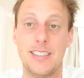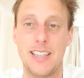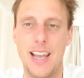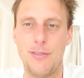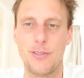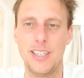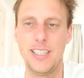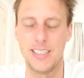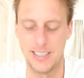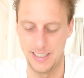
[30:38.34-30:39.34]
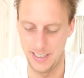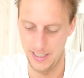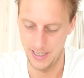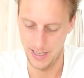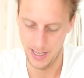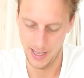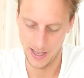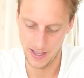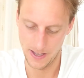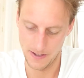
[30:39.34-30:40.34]
slavery,
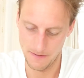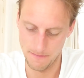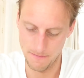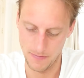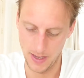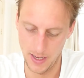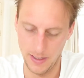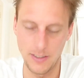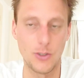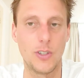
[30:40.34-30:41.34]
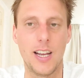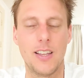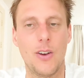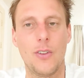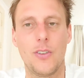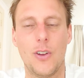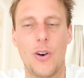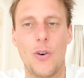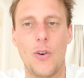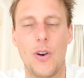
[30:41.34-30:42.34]
and that you can
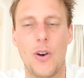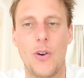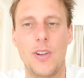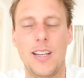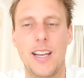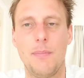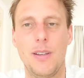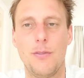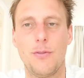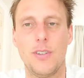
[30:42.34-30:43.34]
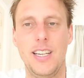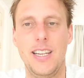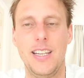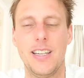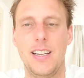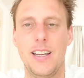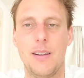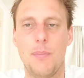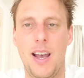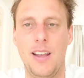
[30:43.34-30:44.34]
also only can be free
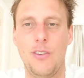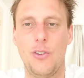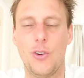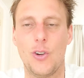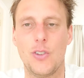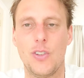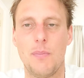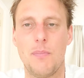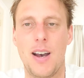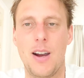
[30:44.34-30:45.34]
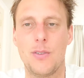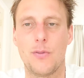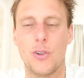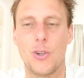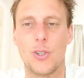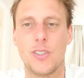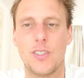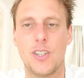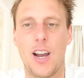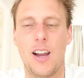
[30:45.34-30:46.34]
by a certain amount of
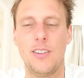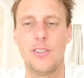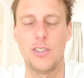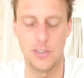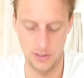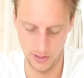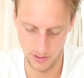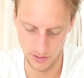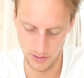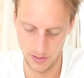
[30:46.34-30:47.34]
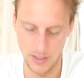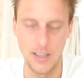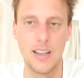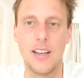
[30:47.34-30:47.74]
earned consciousness,